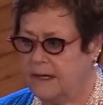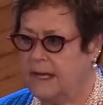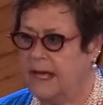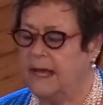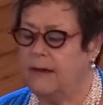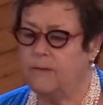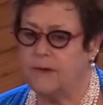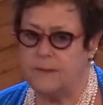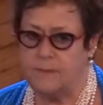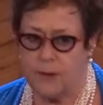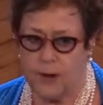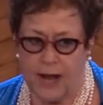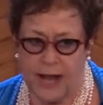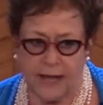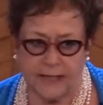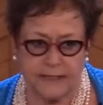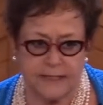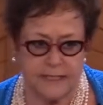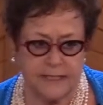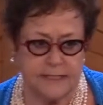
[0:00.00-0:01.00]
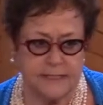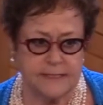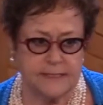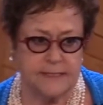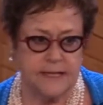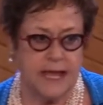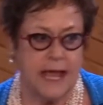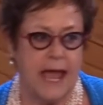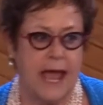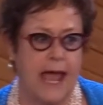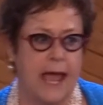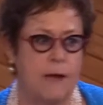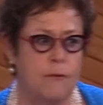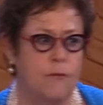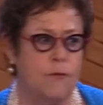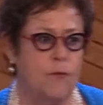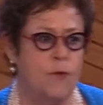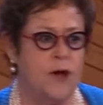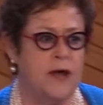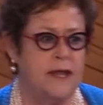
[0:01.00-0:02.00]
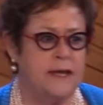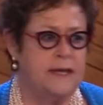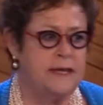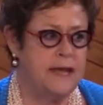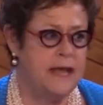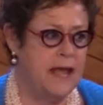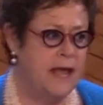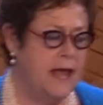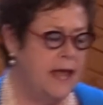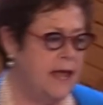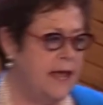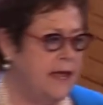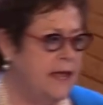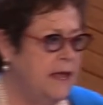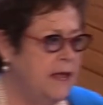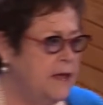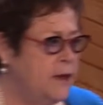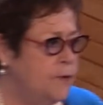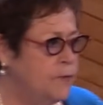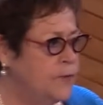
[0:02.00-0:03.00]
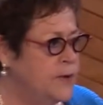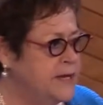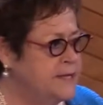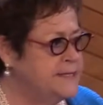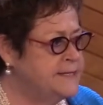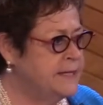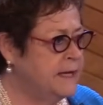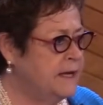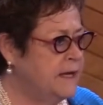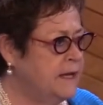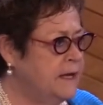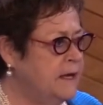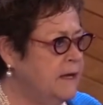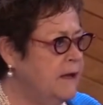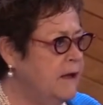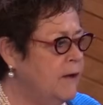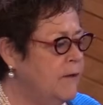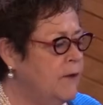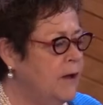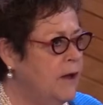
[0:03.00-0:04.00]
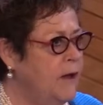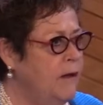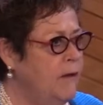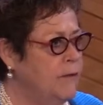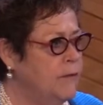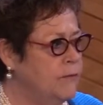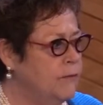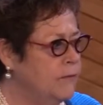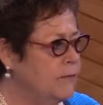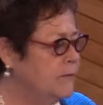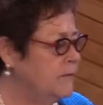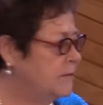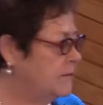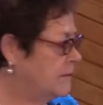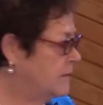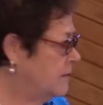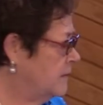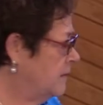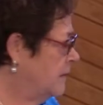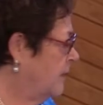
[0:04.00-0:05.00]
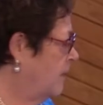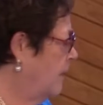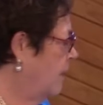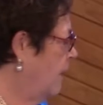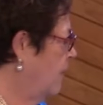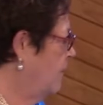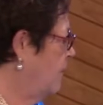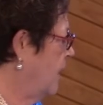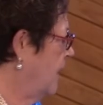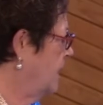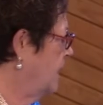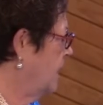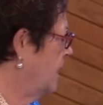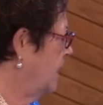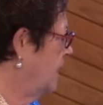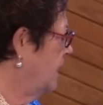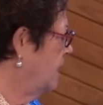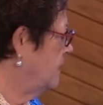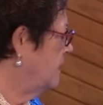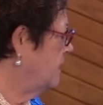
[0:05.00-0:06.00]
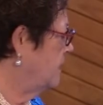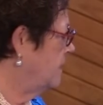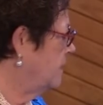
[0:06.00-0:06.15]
And we practice, and one day we suddenly go, oh, I get it.